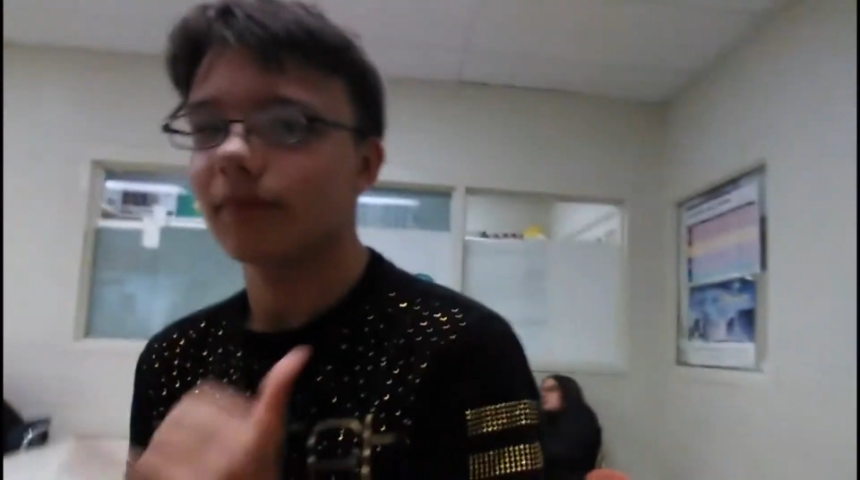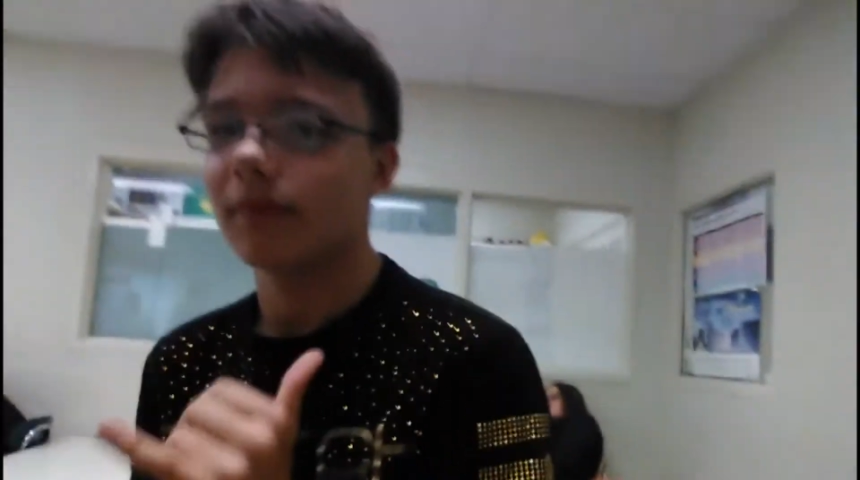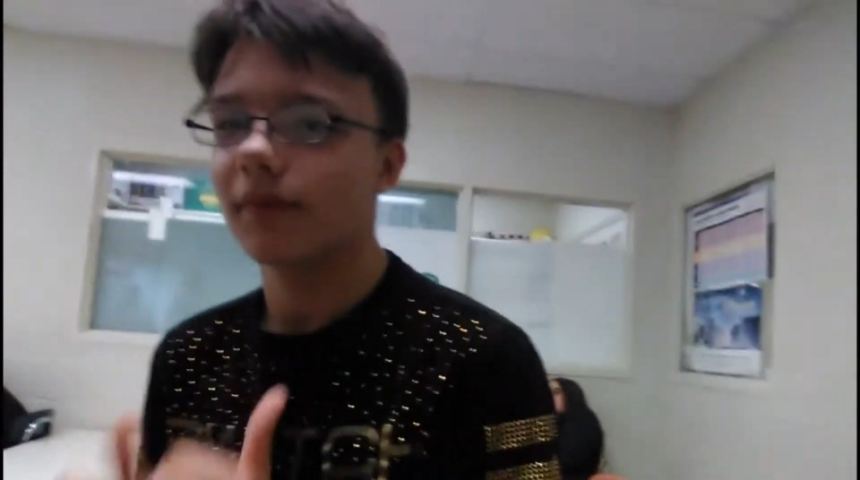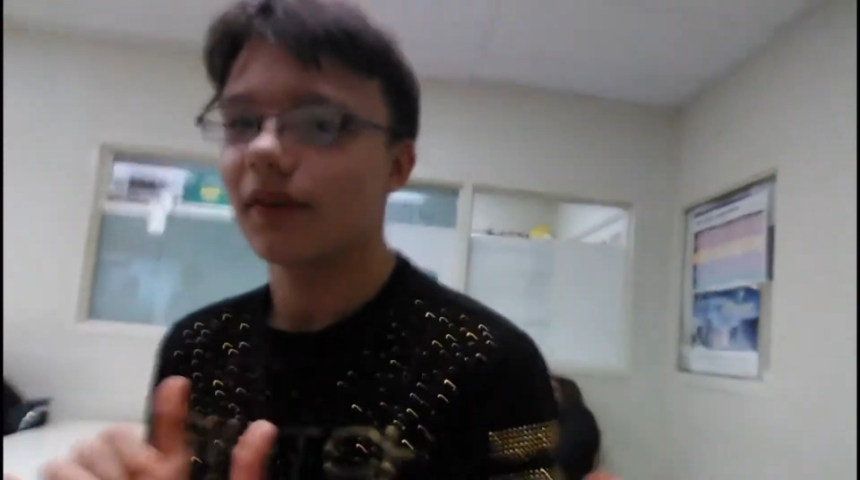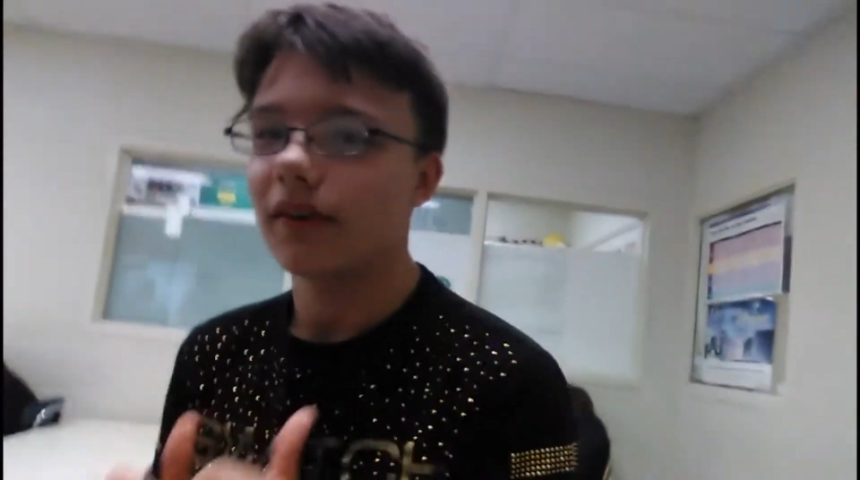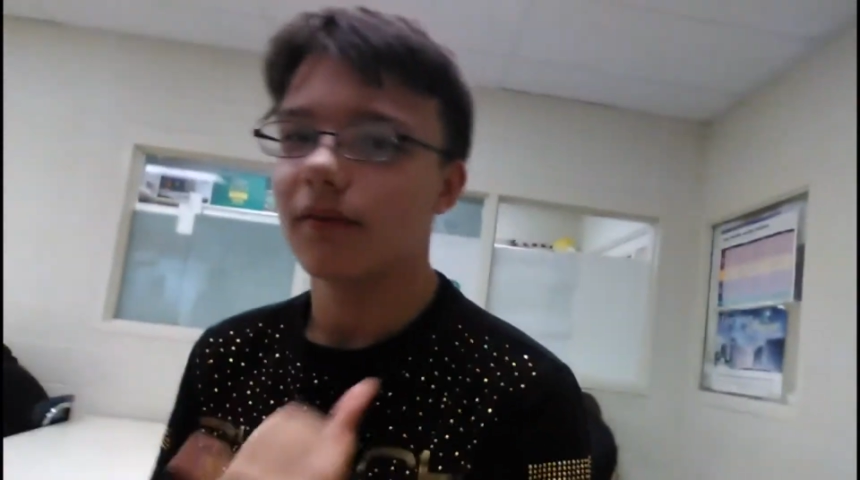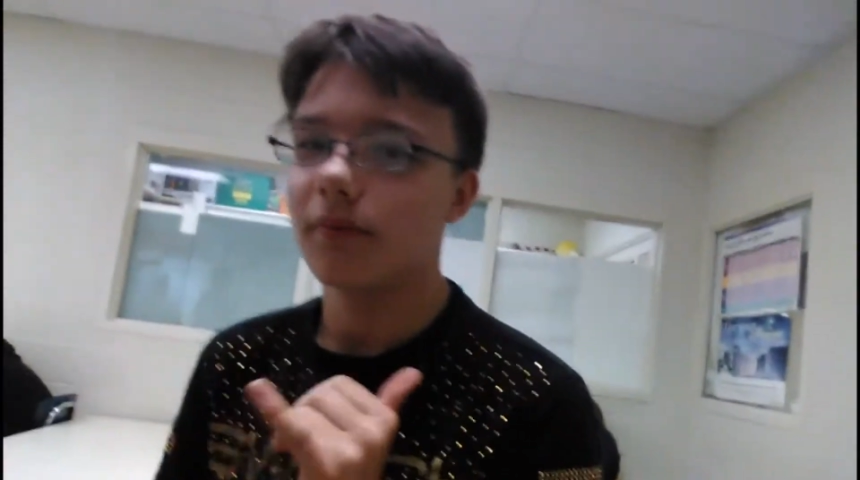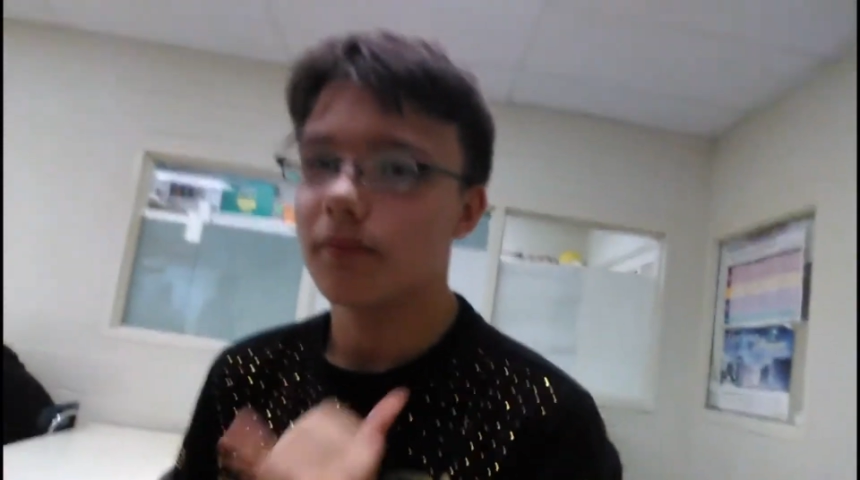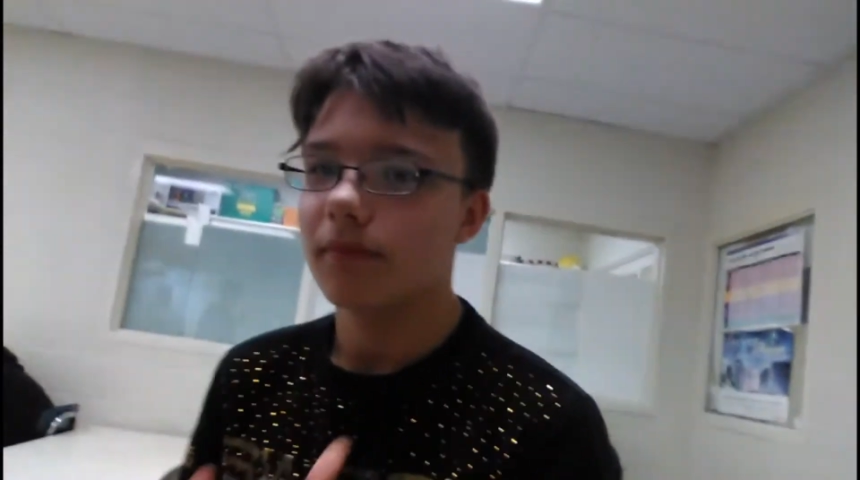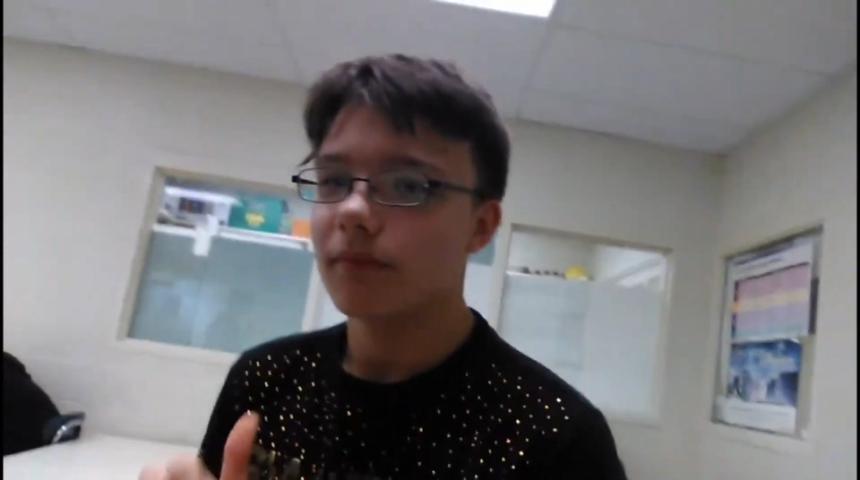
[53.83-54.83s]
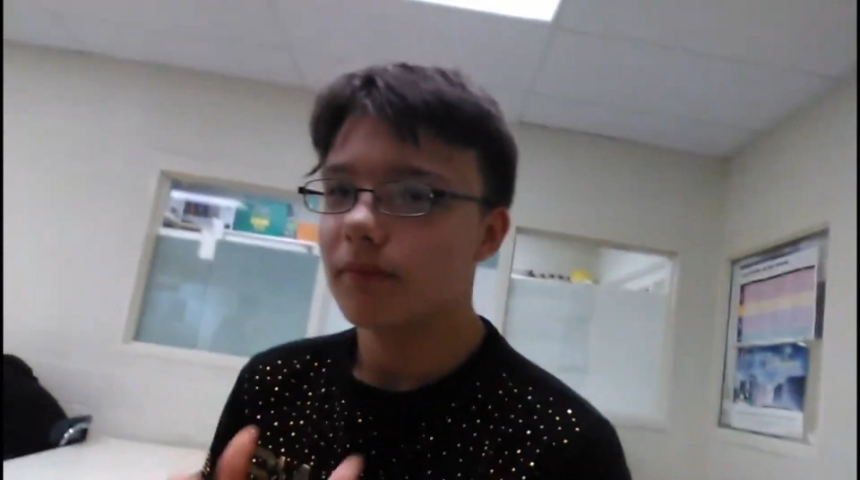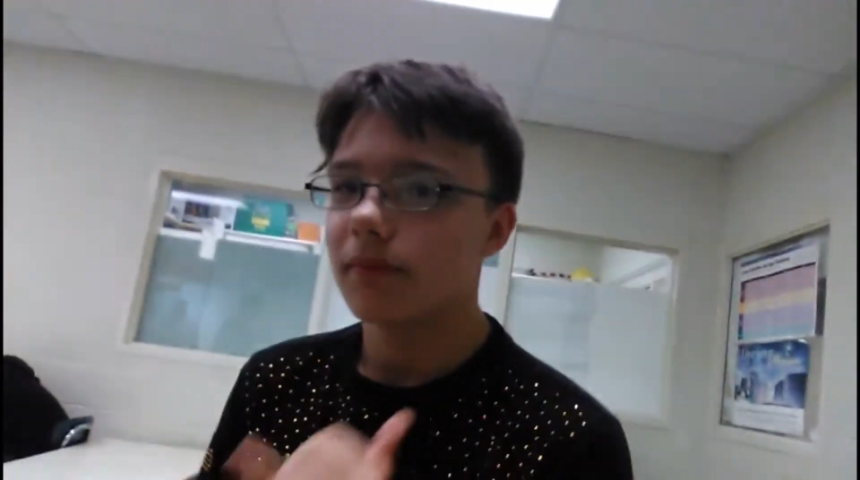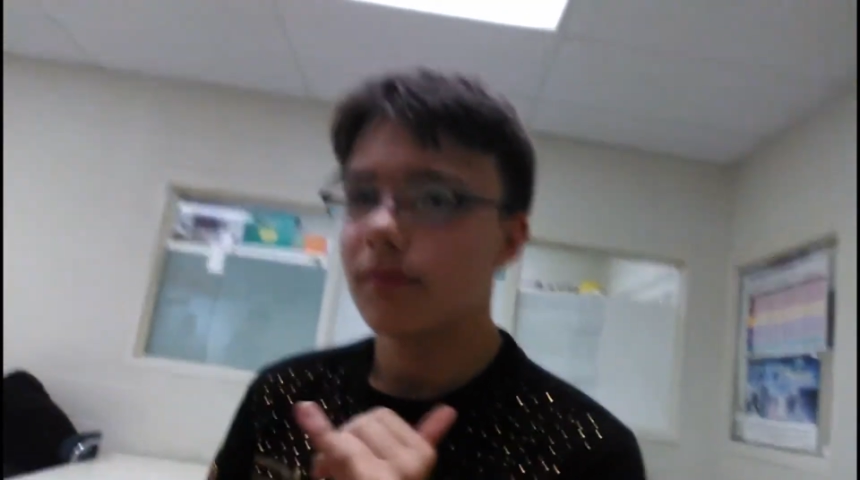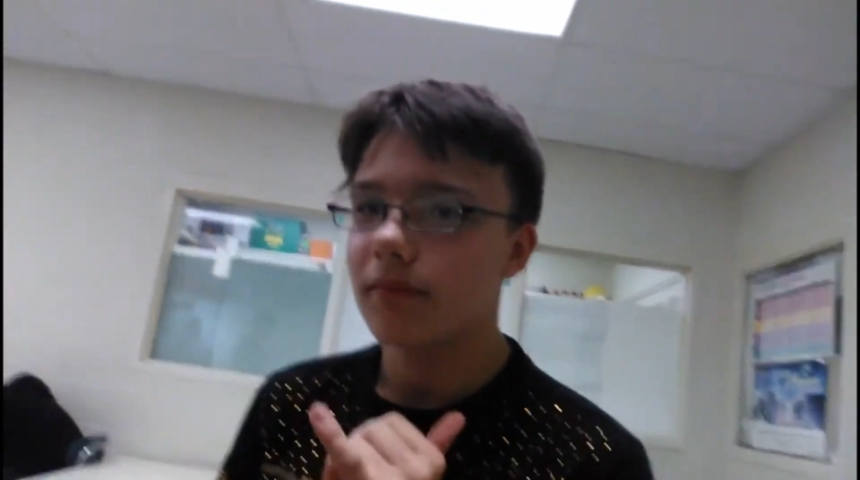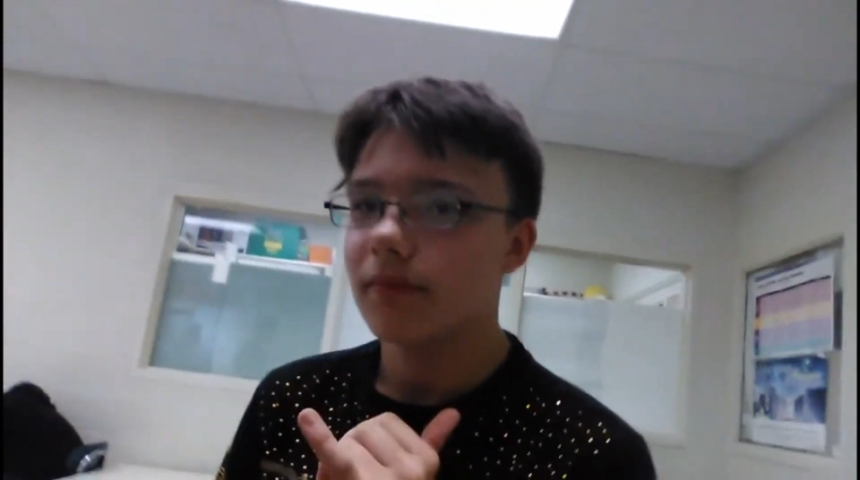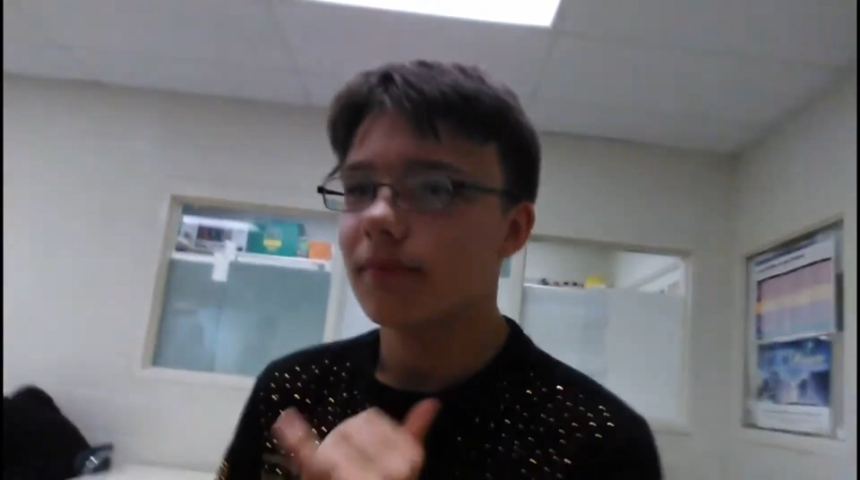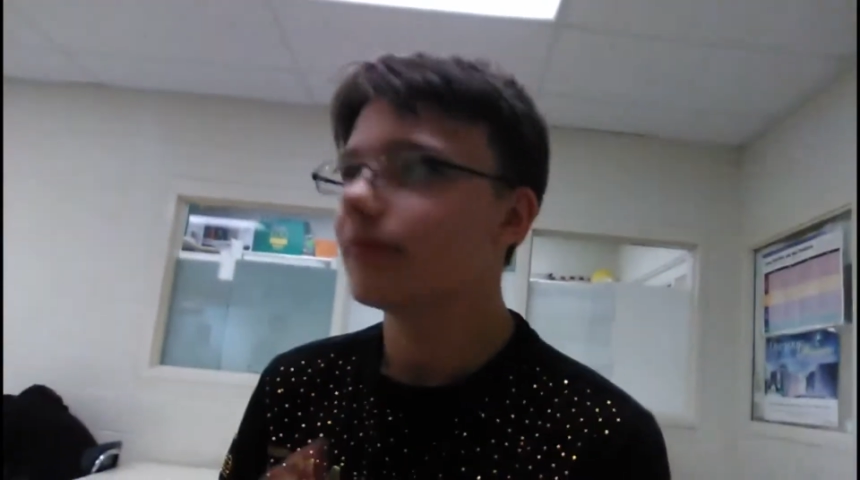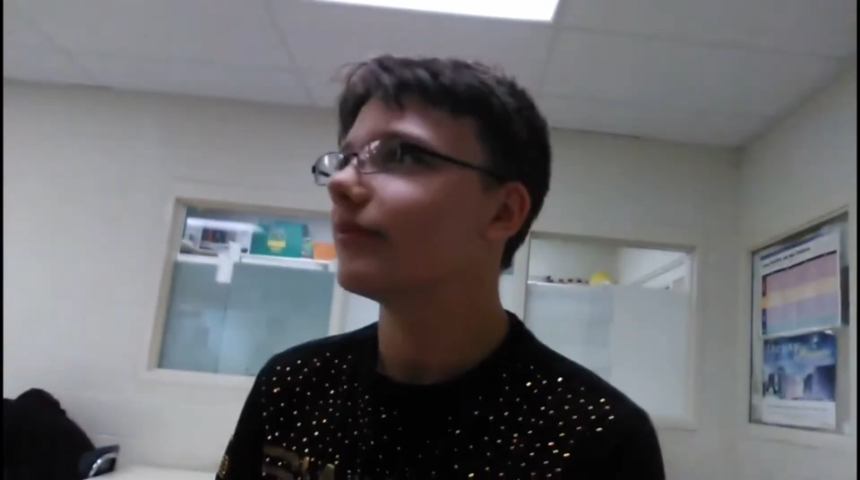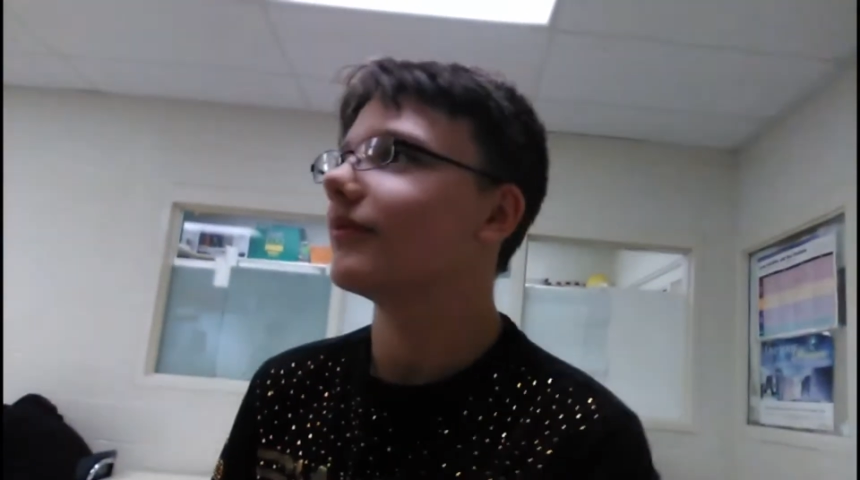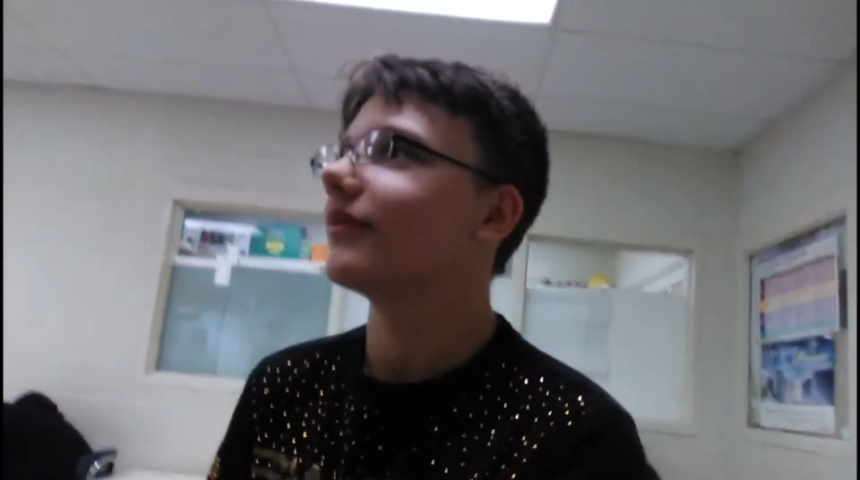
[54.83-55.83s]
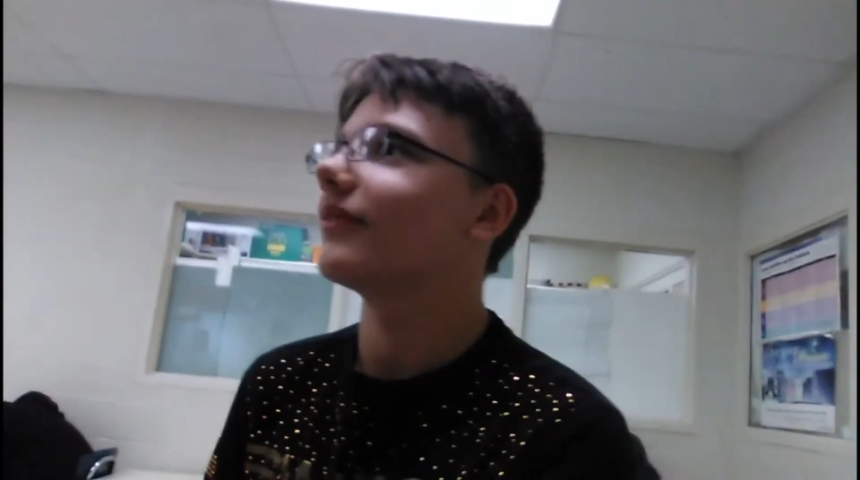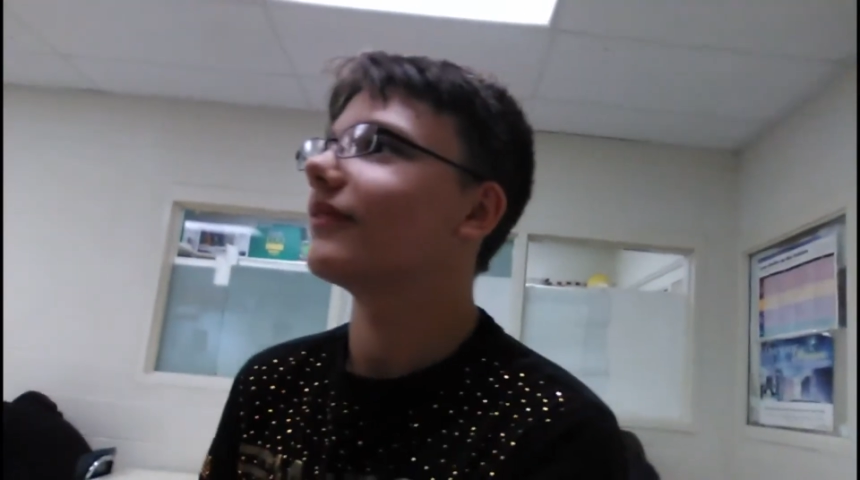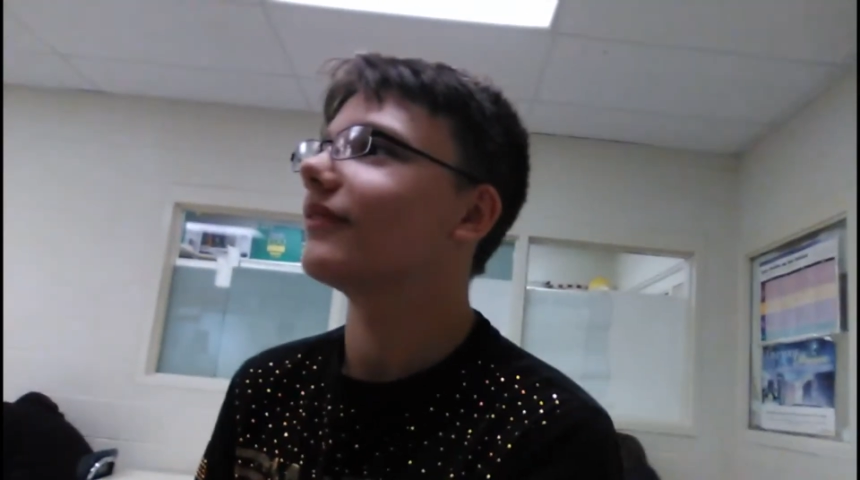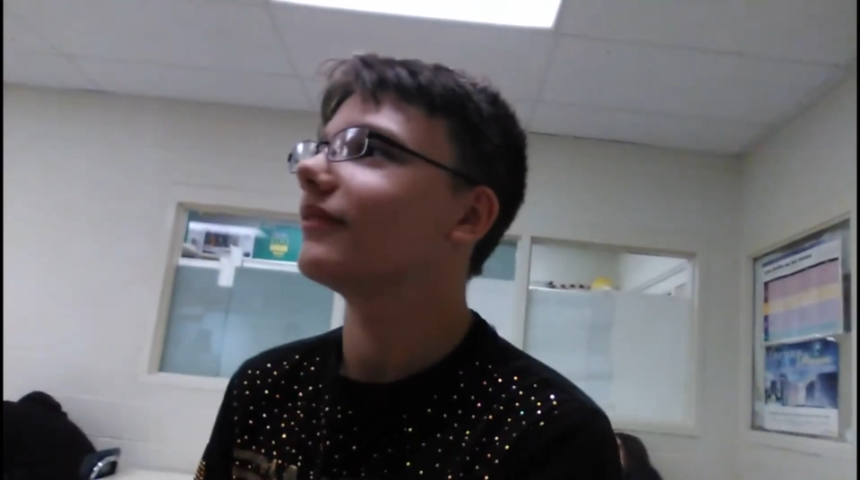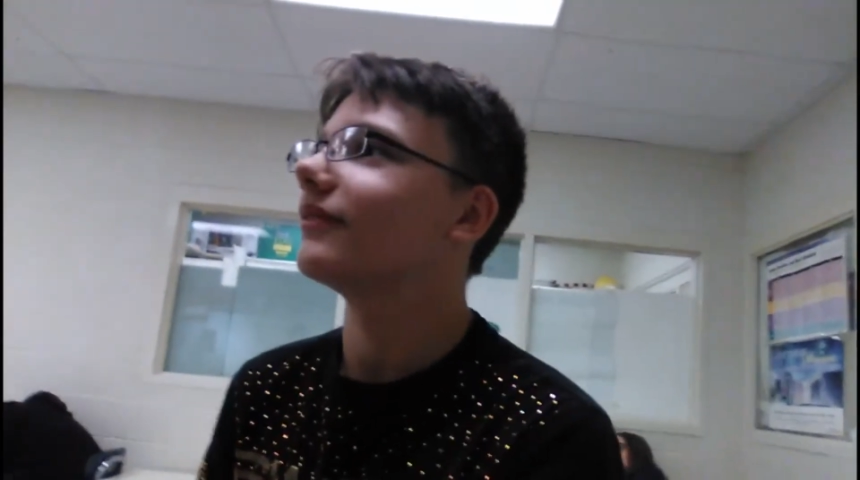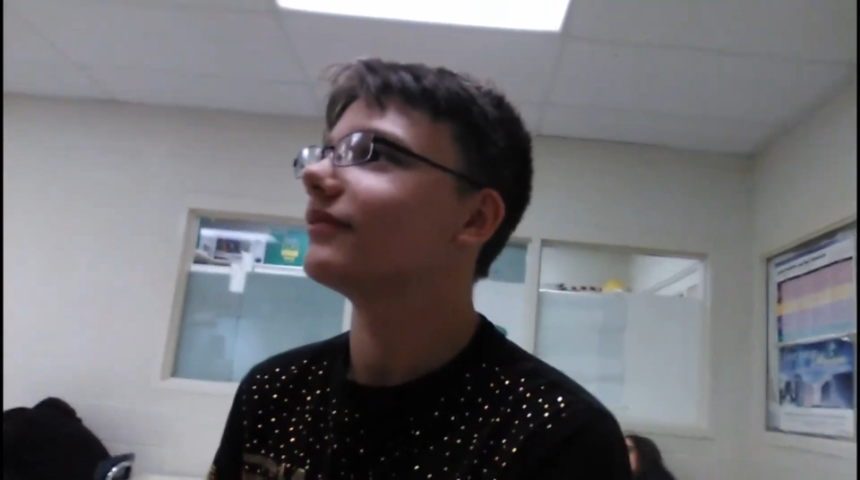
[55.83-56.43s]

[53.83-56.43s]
Chop the barbed wire. Let us out.